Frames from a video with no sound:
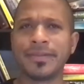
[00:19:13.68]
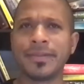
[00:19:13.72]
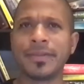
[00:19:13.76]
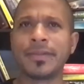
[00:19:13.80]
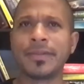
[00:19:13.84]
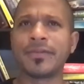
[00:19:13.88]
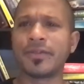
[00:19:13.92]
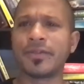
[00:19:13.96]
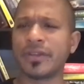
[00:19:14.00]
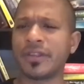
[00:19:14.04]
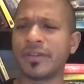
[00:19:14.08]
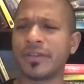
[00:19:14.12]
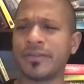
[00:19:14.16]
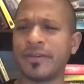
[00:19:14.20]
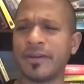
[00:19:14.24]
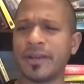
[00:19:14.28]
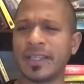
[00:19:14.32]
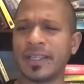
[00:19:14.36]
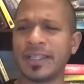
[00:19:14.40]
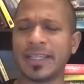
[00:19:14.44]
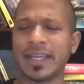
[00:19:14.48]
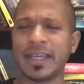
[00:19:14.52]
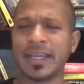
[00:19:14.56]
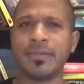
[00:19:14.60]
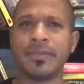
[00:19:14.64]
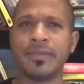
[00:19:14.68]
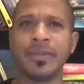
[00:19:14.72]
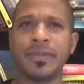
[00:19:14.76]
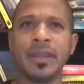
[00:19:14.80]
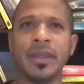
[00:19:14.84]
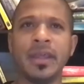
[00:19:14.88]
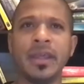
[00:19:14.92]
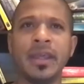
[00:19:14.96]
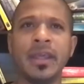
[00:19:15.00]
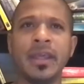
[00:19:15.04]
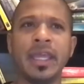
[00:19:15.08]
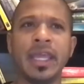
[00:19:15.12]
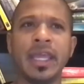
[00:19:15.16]
for the first time.
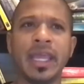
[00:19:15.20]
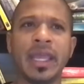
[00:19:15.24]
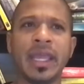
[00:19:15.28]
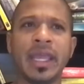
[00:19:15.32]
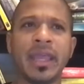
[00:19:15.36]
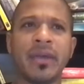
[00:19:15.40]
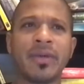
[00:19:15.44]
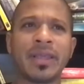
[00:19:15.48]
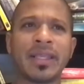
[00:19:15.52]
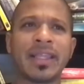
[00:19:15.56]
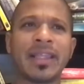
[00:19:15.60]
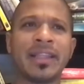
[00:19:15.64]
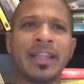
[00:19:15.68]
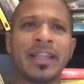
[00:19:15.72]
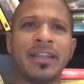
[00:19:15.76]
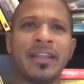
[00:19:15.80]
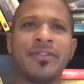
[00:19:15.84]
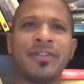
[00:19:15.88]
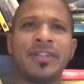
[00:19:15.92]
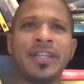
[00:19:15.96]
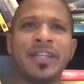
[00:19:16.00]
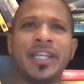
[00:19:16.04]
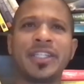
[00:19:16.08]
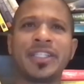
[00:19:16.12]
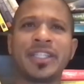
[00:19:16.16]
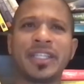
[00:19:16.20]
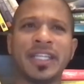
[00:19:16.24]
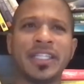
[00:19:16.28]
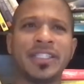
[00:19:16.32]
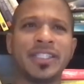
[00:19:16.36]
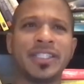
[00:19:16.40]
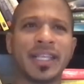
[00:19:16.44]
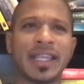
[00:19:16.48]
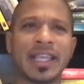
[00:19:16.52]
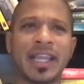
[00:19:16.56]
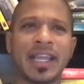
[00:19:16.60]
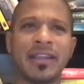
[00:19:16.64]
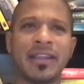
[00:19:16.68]
It was an invitation. He
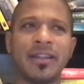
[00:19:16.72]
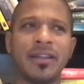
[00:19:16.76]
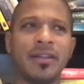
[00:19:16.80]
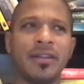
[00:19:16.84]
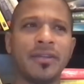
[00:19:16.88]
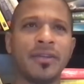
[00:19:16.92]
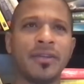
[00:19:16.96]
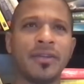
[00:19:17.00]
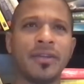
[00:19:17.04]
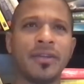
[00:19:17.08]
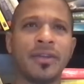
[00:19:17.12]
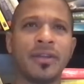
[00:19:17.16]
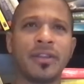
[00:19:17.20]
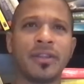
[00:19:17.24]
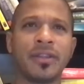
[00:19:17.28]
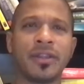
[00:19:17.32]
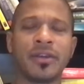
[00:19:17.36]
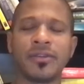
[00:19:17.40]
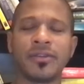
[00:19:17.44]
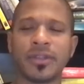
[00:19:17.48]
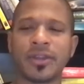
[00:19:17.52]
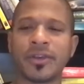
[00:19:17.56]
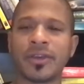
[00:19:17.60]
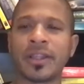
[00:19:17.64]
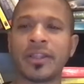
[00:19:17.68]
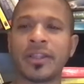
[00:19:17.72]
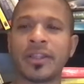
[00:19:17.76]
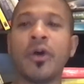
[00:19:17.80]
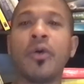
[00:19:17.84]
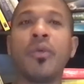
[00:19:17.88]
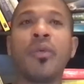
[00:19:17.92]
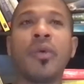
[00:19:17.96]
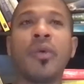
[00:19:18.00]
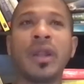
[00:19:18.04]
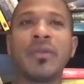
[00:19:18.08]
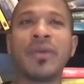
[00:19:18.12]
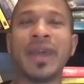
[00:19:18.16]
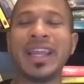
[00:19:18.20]
just said, there's no
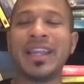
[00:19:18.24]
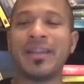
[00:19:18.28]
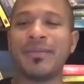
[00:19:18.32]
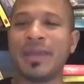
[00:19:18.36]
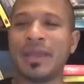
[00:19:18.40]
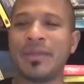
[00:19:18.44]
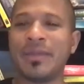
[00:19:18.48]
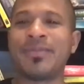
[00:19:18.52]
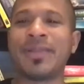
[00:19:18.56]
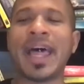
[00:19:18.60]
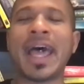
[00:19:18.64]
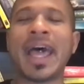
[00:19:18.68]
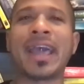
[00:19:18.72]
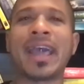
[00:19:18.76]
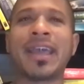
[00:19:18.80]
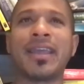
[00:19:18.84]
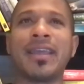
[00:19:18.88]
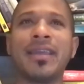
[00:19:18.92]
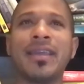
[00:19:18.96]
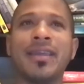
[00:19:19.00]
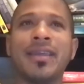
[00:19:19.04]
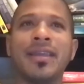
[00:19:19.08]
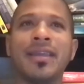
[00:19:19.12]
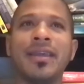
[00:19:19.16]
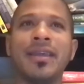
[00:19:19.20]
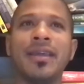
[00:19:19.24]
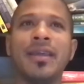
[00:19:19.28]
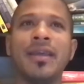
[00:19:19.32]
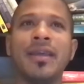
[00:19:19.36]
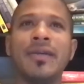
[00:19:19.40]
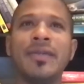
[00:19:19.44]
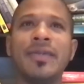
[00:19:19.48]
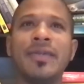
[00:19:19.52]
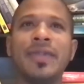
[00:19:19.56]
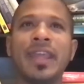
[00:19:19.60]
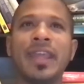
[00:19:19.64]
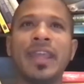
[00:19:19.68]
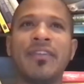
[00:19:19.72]
one way to be Black.
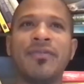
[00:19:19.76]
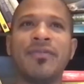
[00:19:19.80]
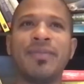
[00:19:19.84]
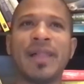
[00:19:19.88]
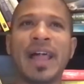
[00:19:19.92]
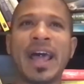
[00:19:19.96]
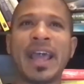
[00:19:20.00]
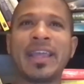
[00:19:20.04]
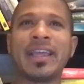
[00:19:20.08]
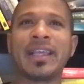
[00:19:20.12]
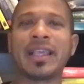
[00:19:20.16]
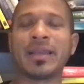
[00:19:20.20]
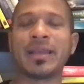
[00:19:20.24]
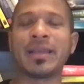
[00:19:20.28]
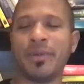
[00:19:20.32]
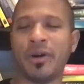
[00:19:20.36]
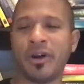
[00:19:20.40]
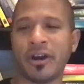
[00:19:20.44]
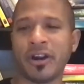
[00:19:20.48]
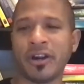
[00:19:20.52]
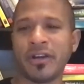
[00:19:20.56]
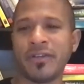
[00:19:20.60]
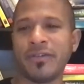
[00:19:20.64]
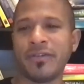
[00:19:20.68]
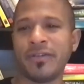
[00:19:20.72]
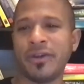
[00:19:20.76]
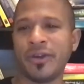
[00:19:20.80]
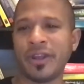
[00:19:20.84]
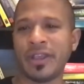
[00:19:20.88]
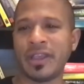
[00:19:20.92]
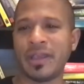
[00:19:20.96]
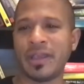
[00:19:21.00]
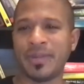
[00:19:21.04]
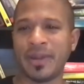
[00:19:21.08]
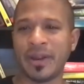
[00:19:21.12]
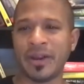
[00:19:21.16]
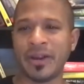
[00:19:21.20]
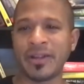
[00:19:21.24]
If Black is a part of your
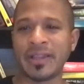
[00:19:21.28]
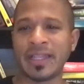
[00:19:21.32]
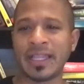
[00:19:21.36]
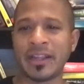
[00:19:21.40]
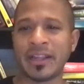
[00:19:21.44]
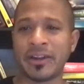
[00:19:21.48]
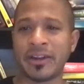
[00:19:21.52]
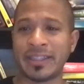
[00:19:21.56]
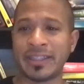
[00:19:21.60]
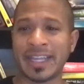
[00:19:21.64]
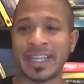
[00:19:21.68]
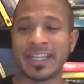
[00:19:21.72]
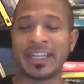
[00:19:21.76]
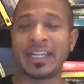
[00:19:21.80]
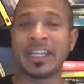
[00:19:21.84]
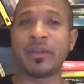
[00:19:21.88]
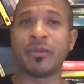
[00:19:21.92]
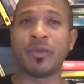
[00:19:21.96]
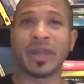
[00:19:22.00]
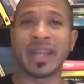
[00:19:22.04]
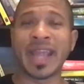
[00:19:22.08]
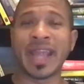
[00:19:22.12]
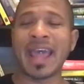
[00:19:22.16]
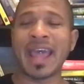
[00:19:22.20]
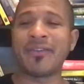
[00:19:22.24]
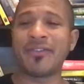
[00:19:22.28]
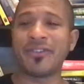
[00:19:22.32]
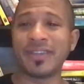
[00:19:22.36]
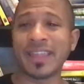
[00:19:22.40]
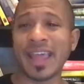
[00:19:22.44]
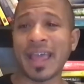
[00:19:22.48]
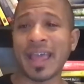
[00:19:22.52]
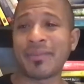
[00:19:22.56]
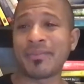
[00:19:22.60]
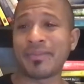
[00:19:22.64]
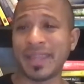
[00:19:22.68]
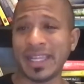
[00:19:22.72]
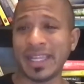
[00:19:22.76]
experience and identity, whatever
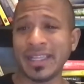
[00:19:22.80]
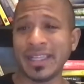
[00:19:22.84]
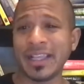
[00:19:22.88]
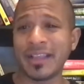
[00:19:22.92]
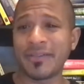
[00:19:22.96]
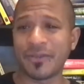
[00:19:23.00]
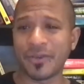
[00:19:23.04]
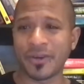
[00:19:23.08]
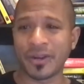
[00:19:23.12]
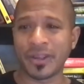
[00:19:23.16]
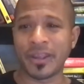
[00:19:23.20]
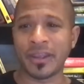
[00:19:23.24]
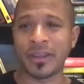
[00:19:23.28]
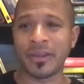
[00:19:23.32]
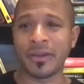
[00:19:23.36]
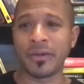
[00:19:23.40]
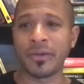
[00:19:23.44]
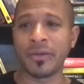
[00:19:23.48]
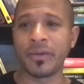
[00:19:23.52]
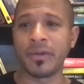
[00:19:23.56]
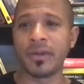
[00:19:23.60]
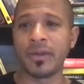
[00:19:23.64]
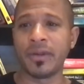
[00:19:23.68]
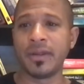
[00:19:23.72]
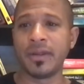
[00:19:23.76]
that means for you,